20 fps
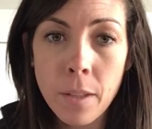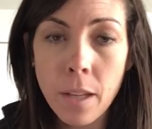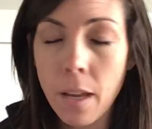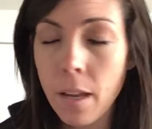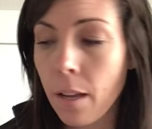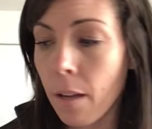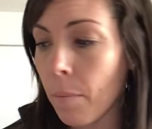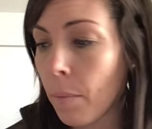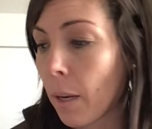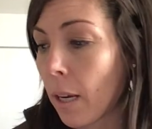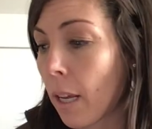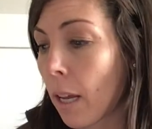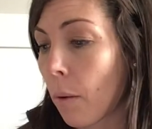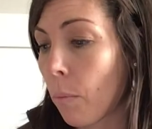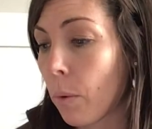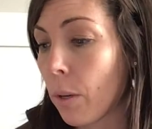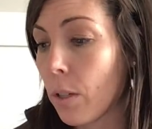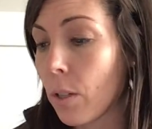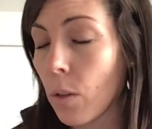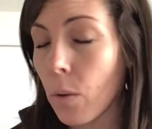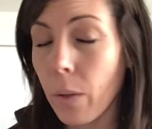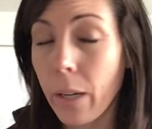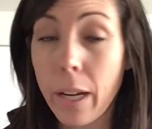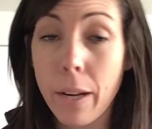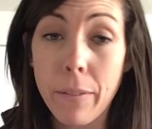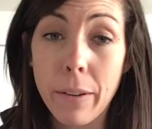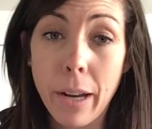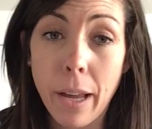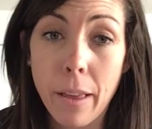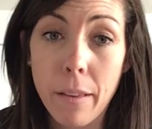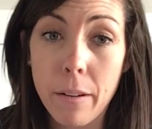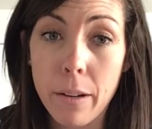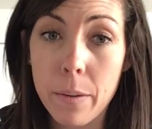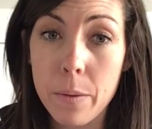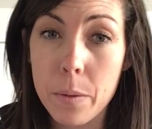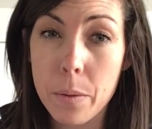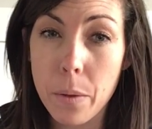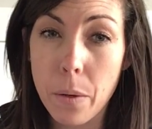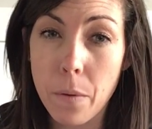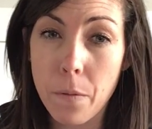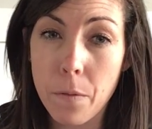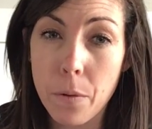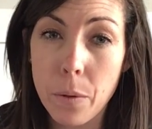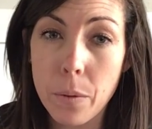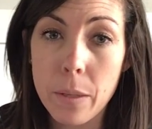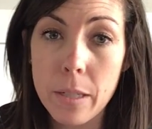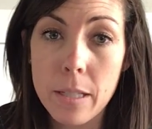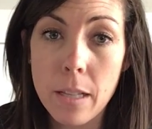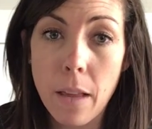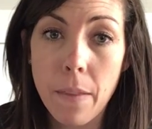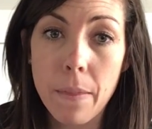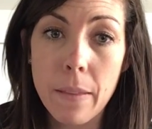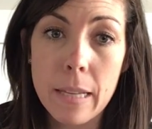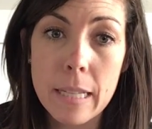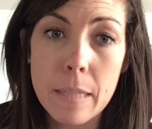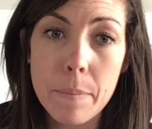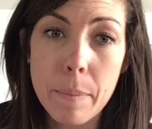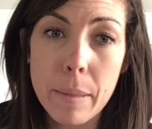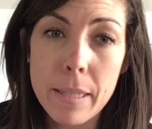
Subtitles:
Again, we don't count calories, we don't focus on this,